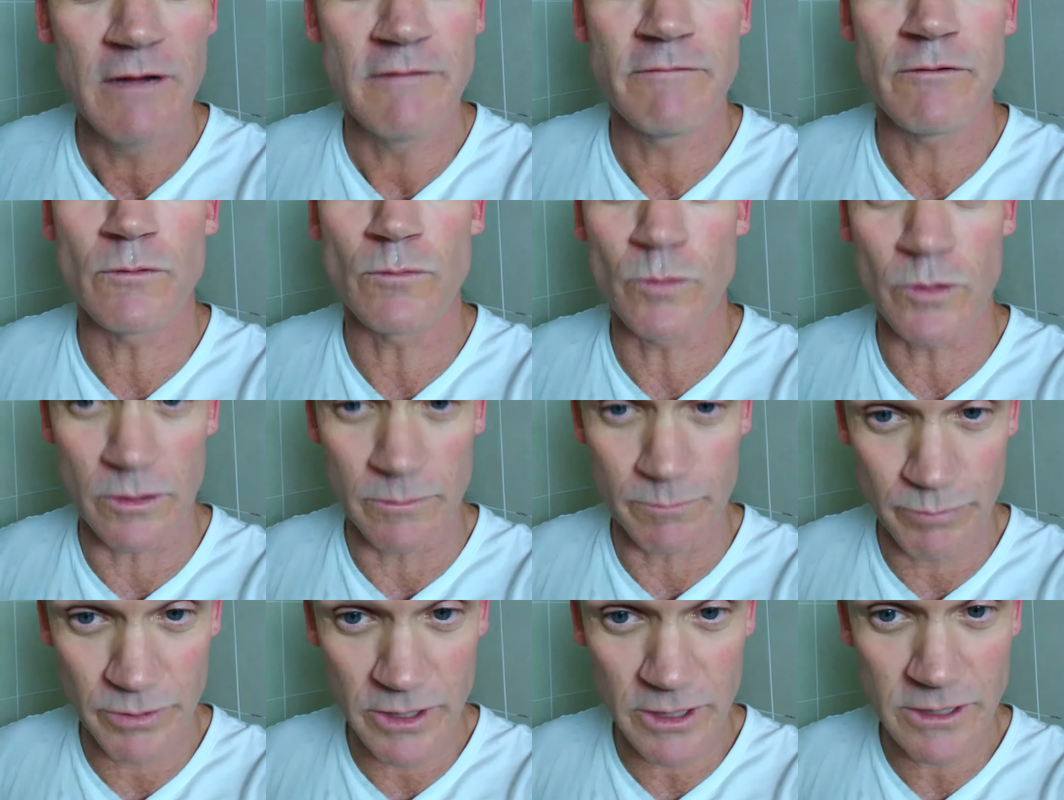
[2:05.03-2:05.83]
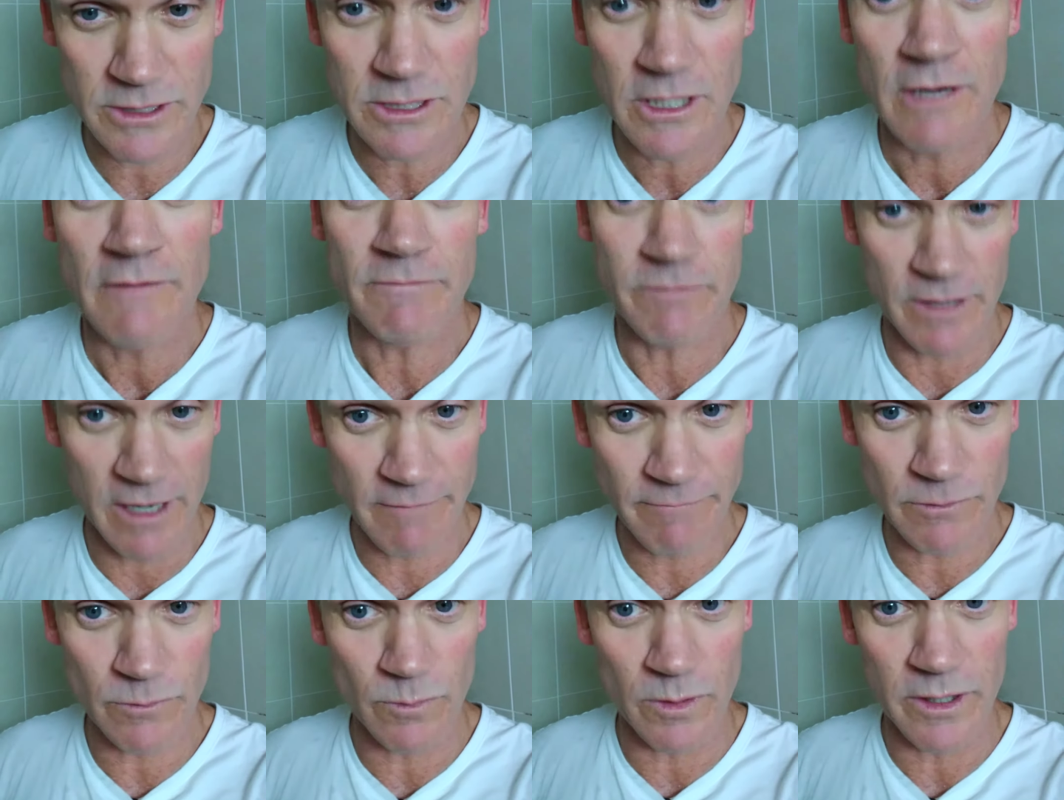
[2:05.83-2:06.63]
for world peace, for
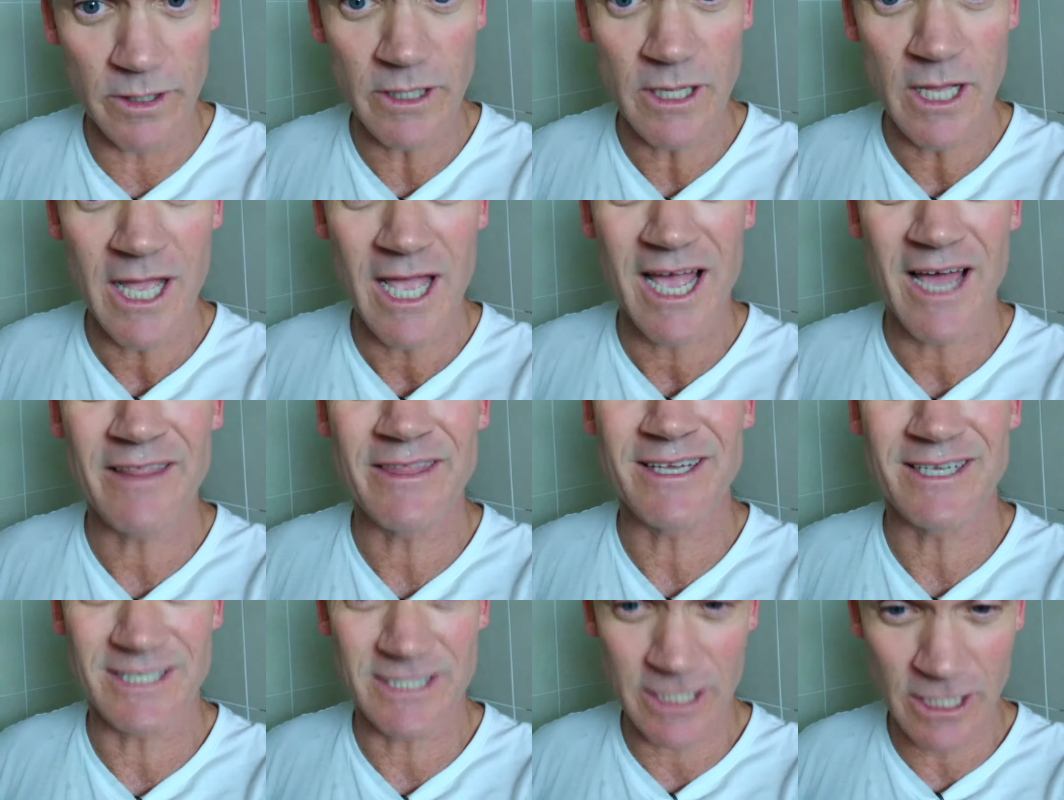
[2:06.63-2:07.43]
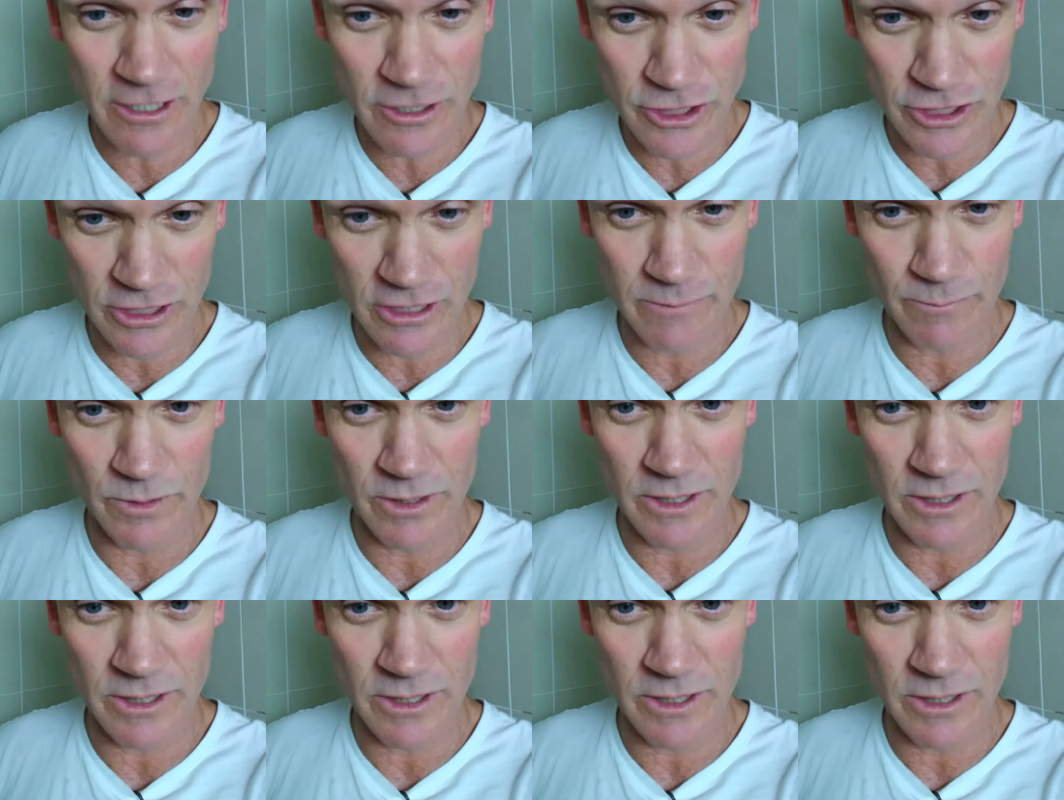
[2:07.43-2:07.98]
everyone, and the intelligence